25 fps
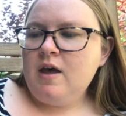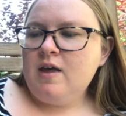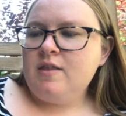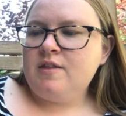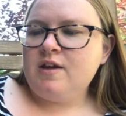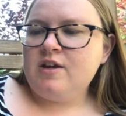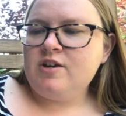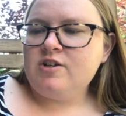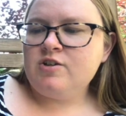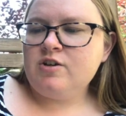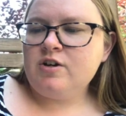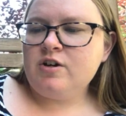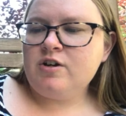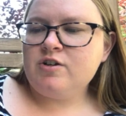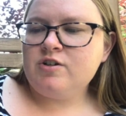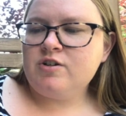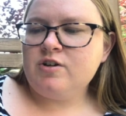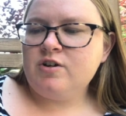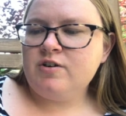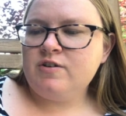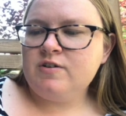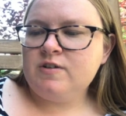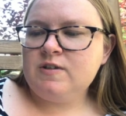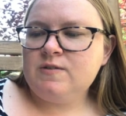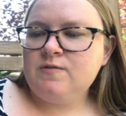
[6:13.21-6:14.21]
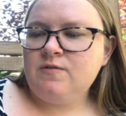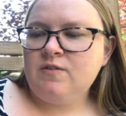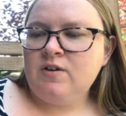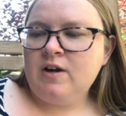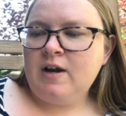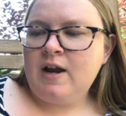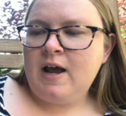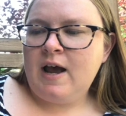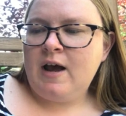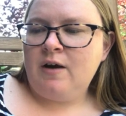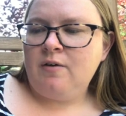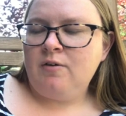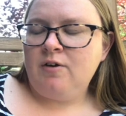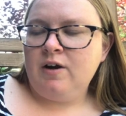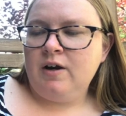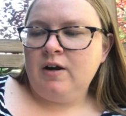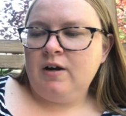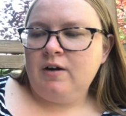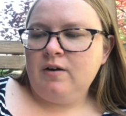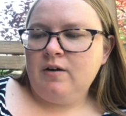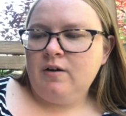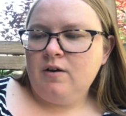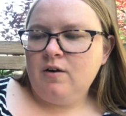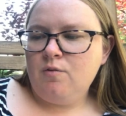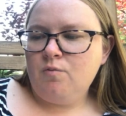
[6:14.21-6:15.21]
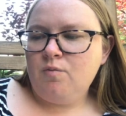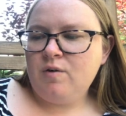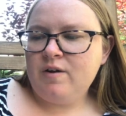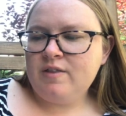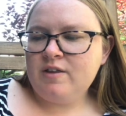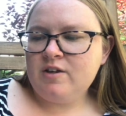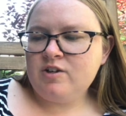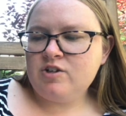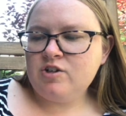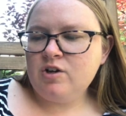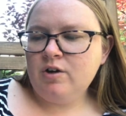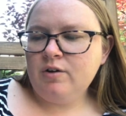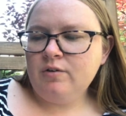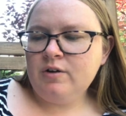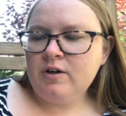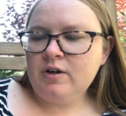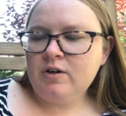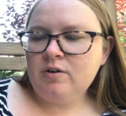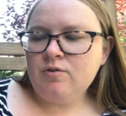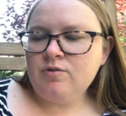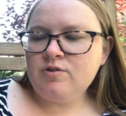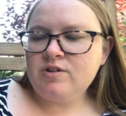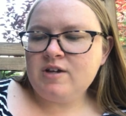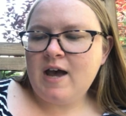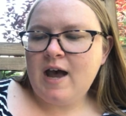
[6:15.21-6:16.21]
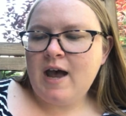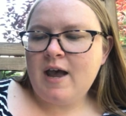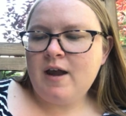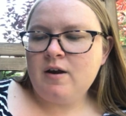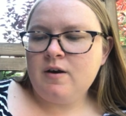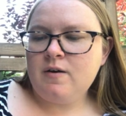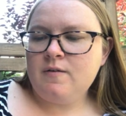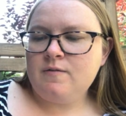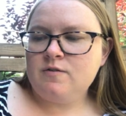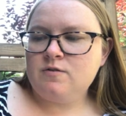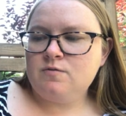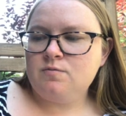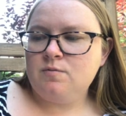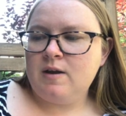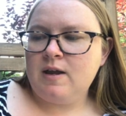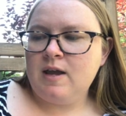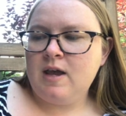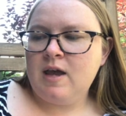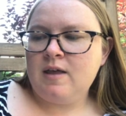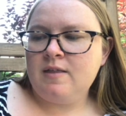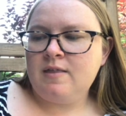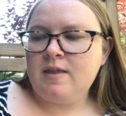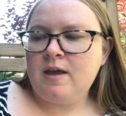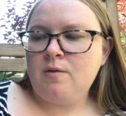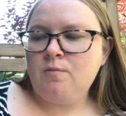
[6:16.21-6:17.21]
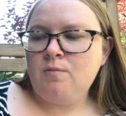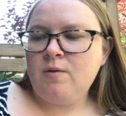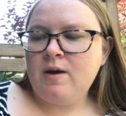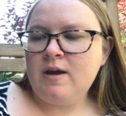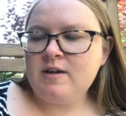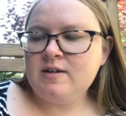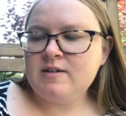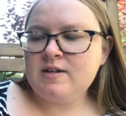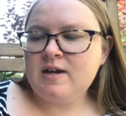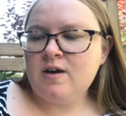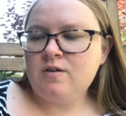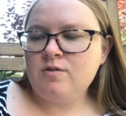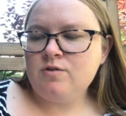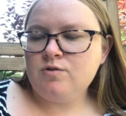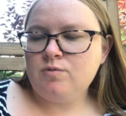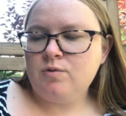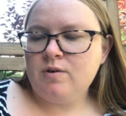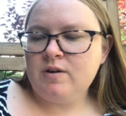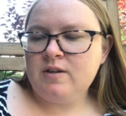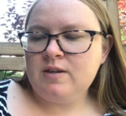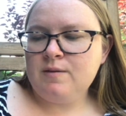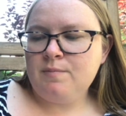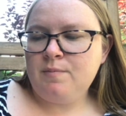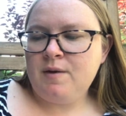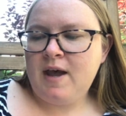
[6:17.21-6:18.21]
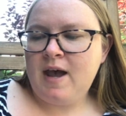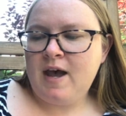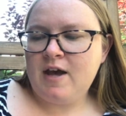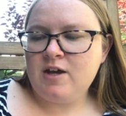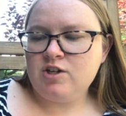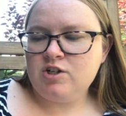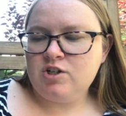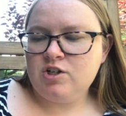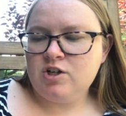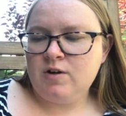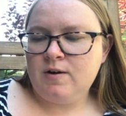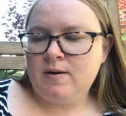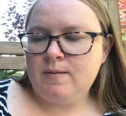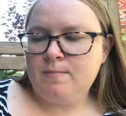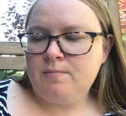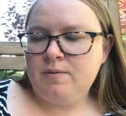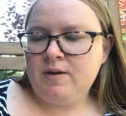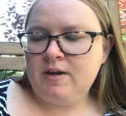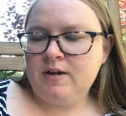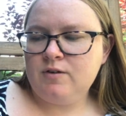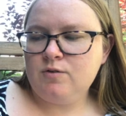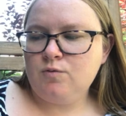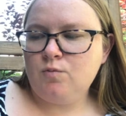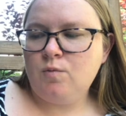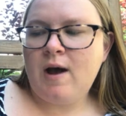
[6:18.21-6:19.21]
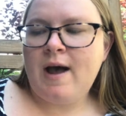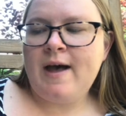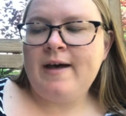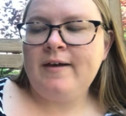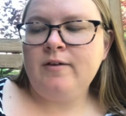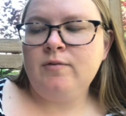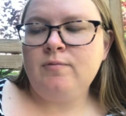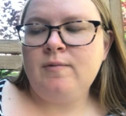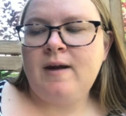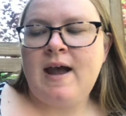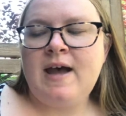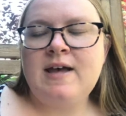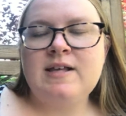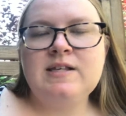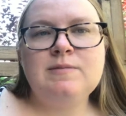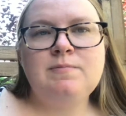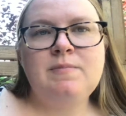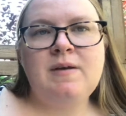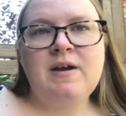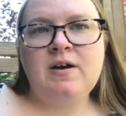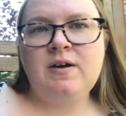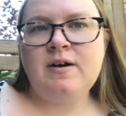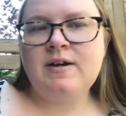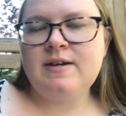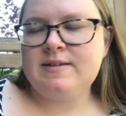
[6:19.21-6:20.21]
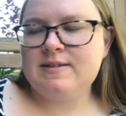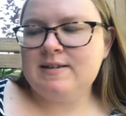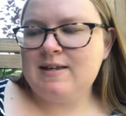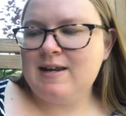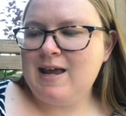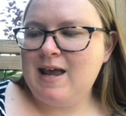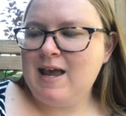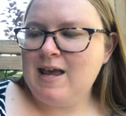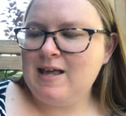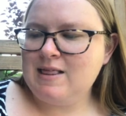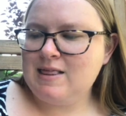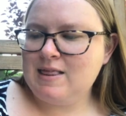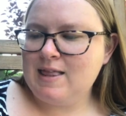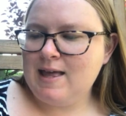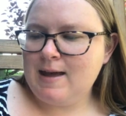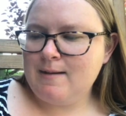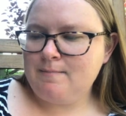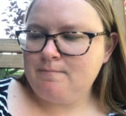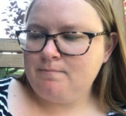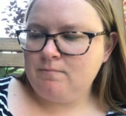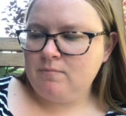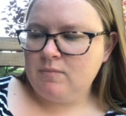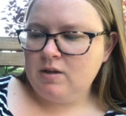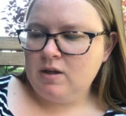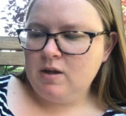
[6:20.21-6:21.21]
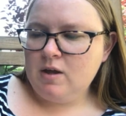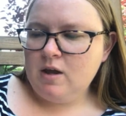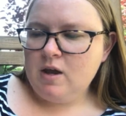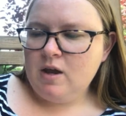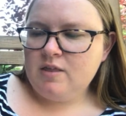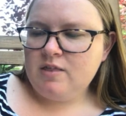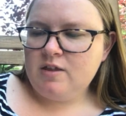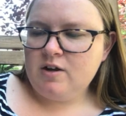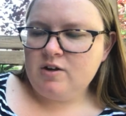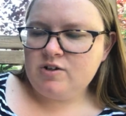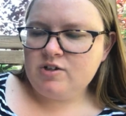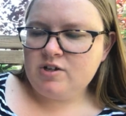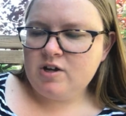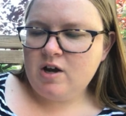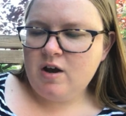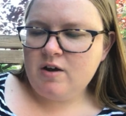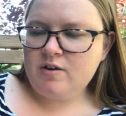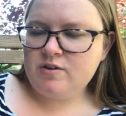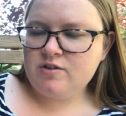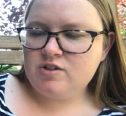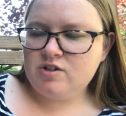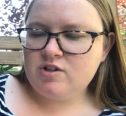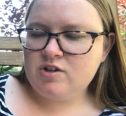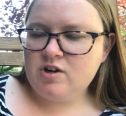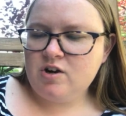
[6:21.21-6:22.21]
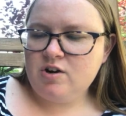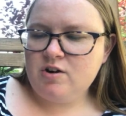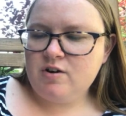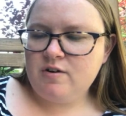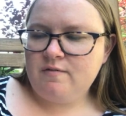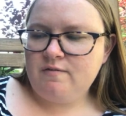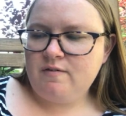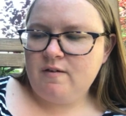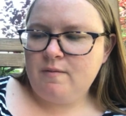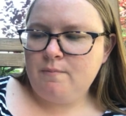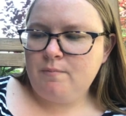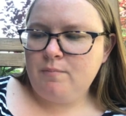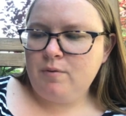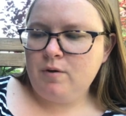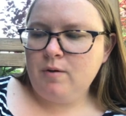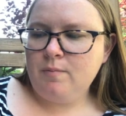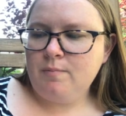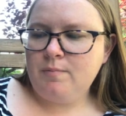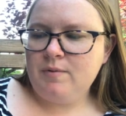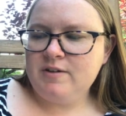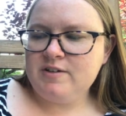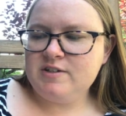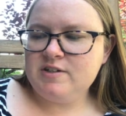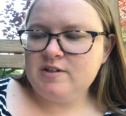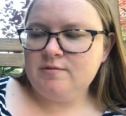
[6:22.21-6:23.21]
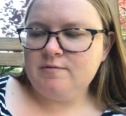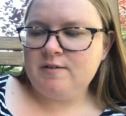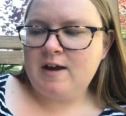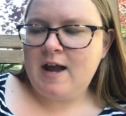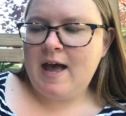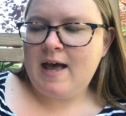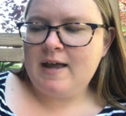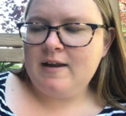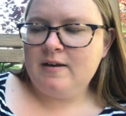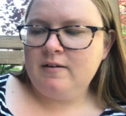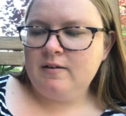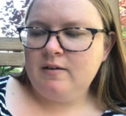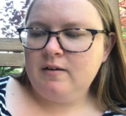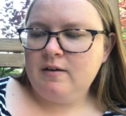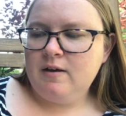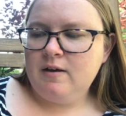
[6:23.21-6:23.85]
They took turns for an hour. When the children grew tired of swinging, they went down toward the pasture and picked wild raspberries and ate them. Their tongues turned from purple to red.